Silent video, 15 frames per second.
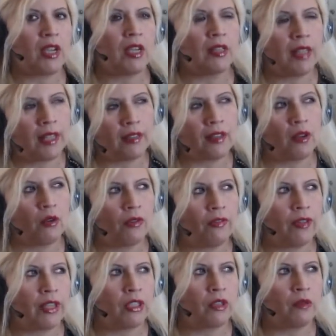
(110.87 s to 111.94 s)
I like the
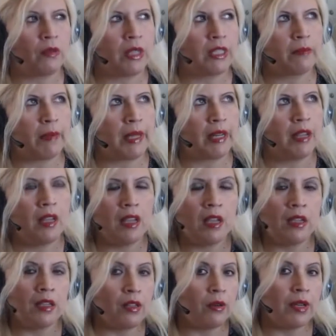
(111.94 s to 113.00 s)
old-fashioned ones, but
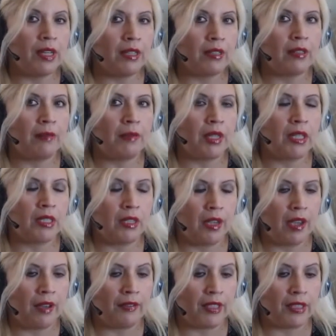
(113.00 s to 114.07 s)
you know, it is something to
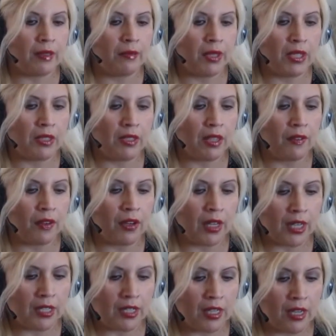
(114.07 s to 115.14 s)
have and something to give you an
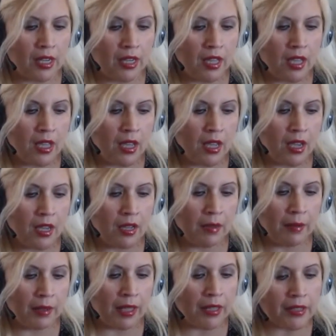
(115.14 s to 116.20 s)
idea.
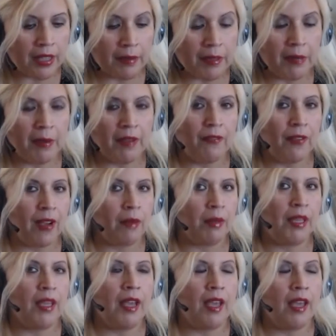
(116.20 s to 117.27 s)
Um, a lot of times in my
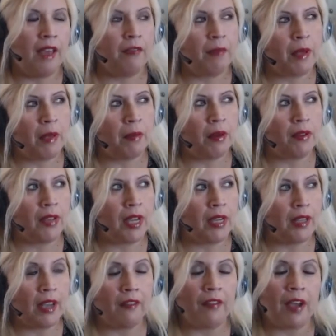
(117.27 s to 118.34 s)
family, I have people
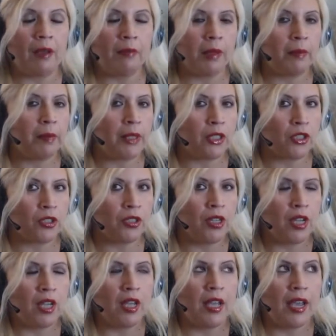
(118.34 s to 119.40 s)
that have high blood pressure,
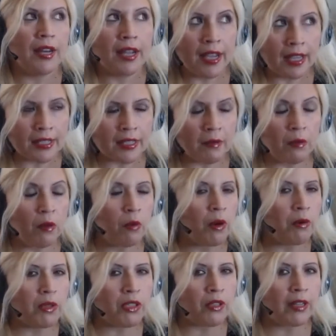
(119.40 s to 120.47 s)
and I ask them, well,
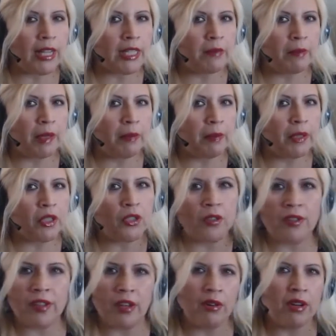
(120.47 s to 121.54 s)
what was your last blood
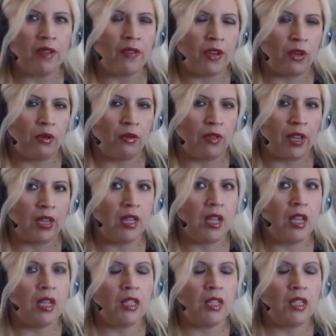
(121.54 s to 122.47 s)
pressure? And they don't even know that.